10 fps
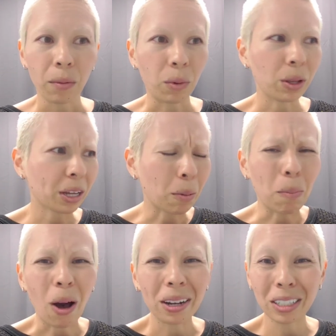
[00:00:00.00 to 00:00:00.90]
We look at our
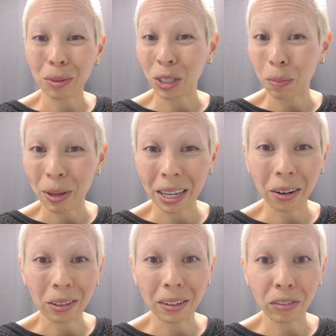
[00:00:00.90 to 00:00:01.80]
bodies and we start picking
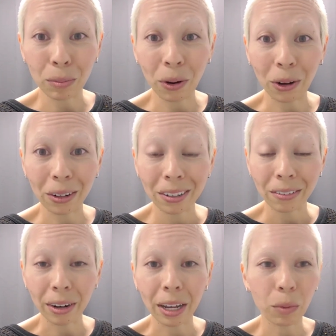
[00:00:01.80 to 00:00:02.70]
ourselves apart, right?